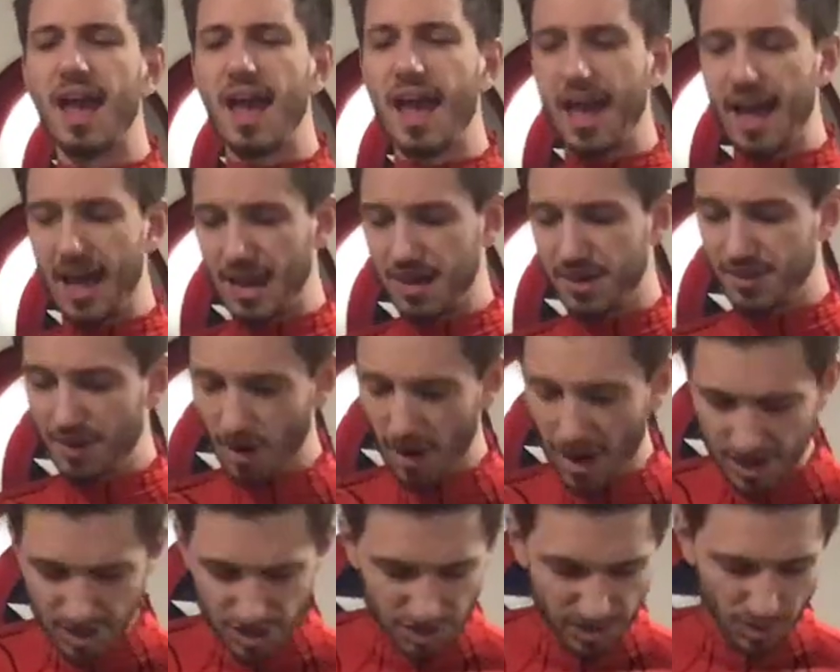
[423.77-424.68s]
And they're
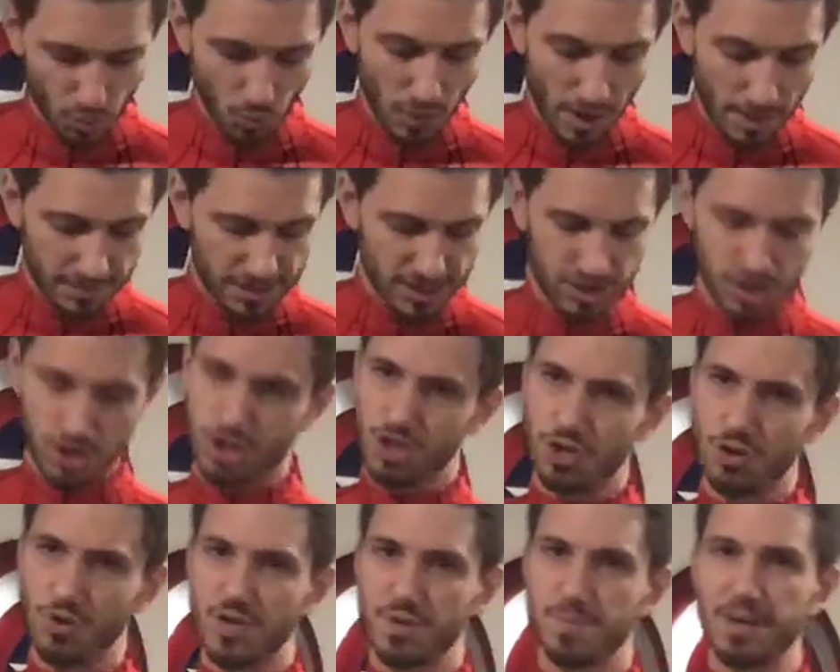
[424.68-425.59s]
actually women's
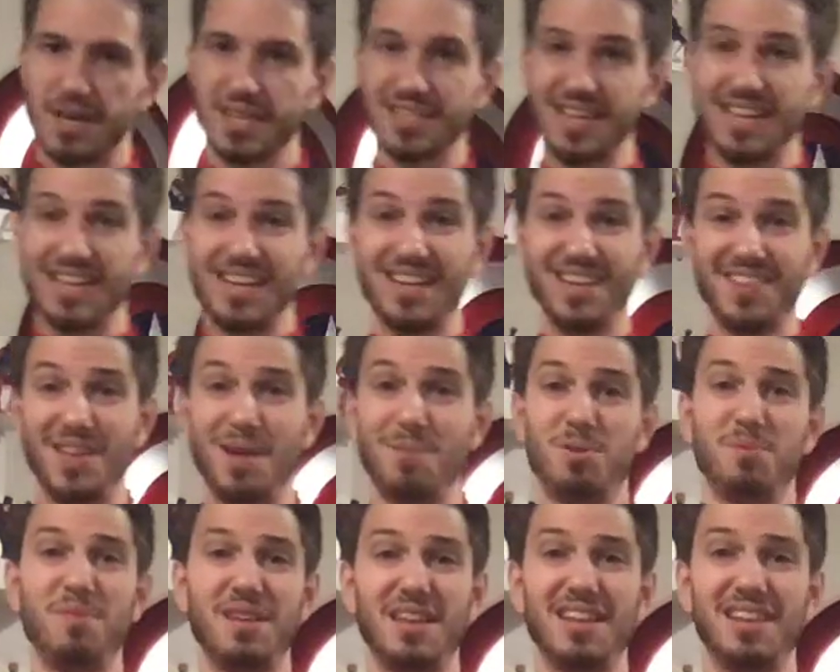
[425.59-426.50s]
shoes because I needed
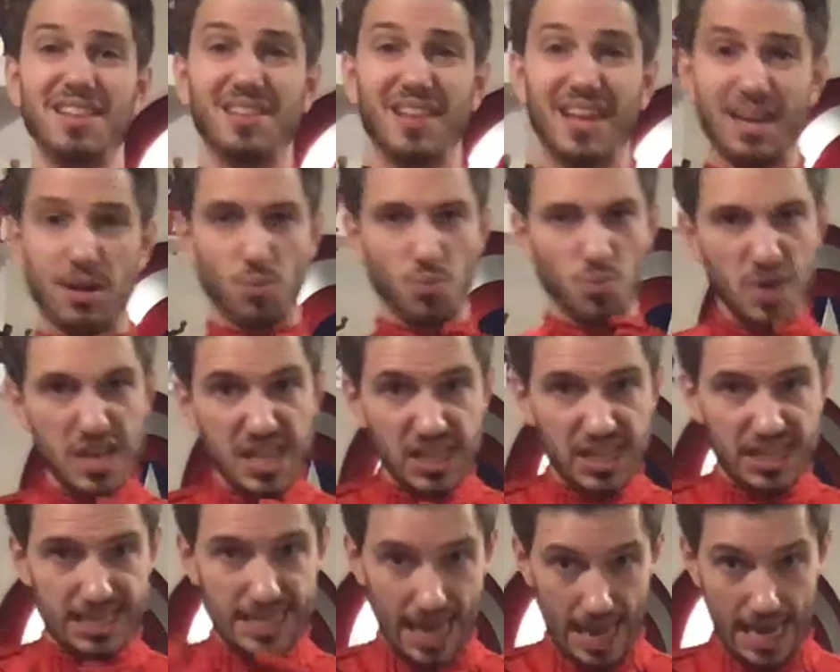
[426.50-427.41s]
them to be like
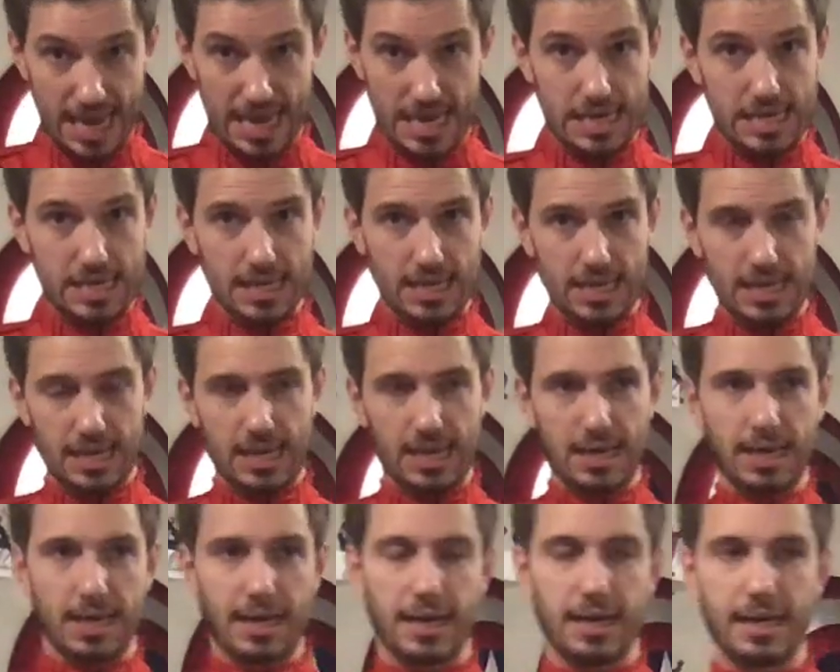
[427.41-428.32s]
really tight.
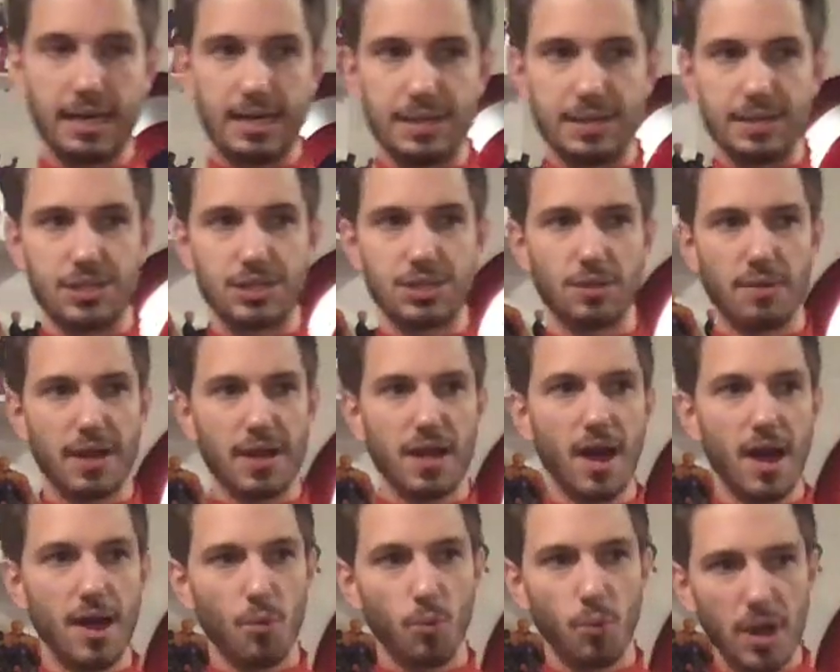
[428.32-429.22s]
So I
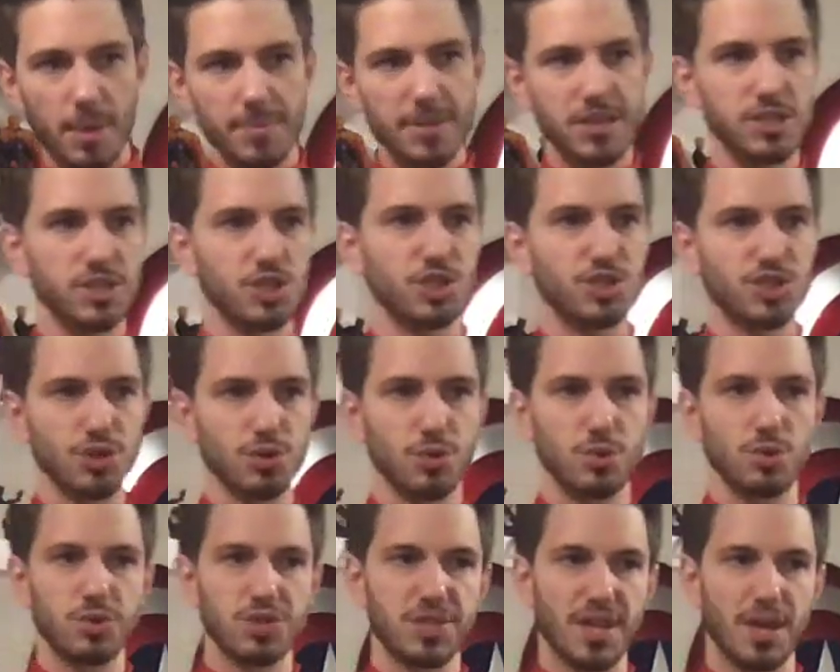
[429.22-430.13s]
got women's
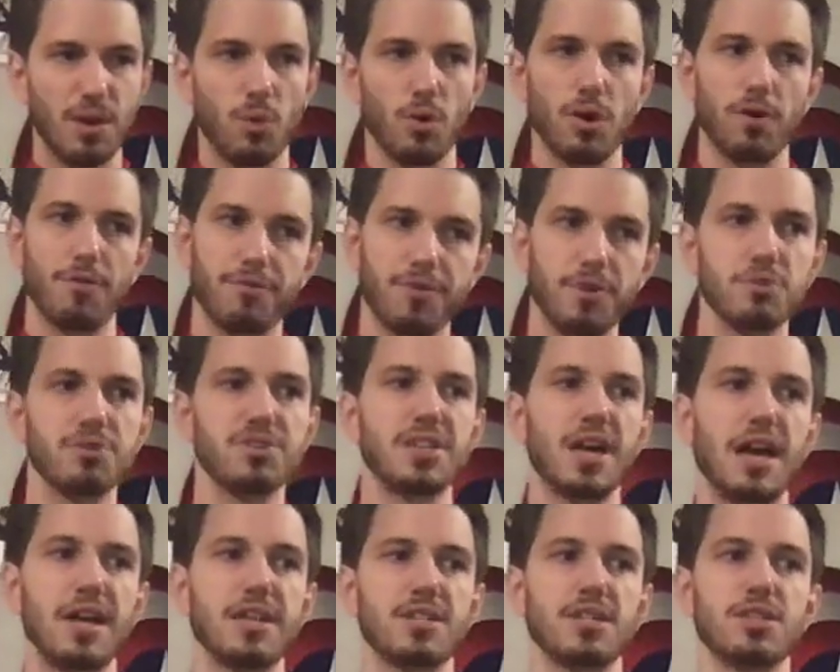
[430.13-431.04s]
shoes that were a few
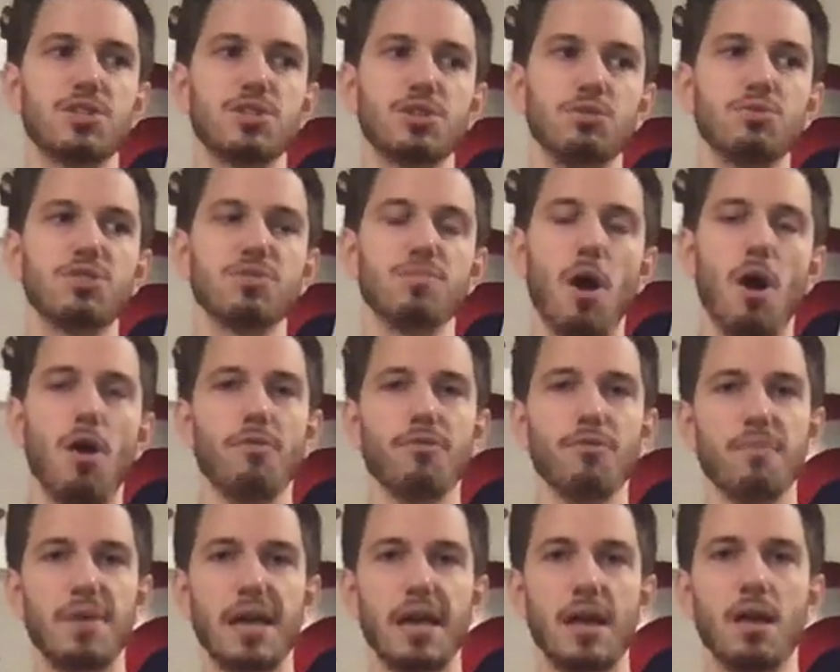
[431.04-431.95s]
sizes too small
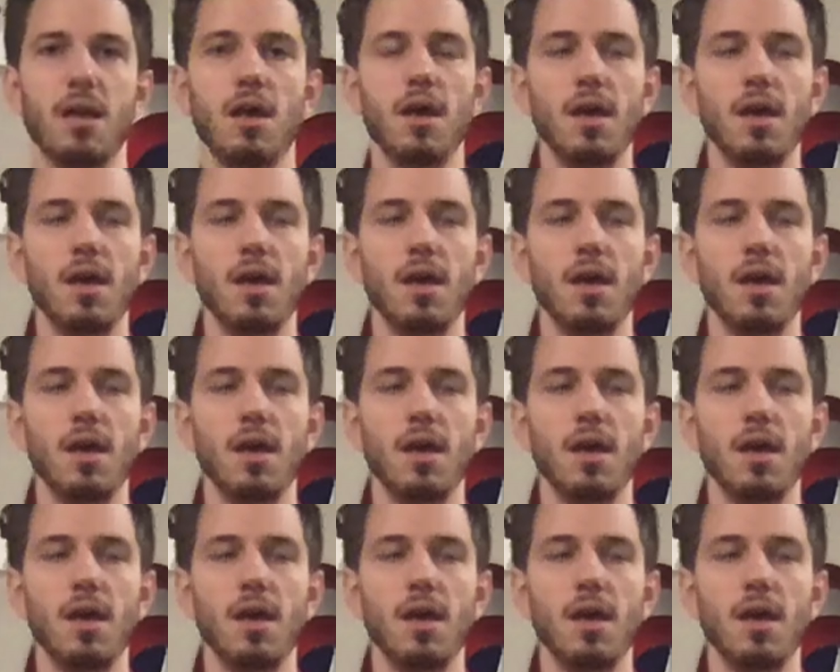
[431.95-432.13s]
for me.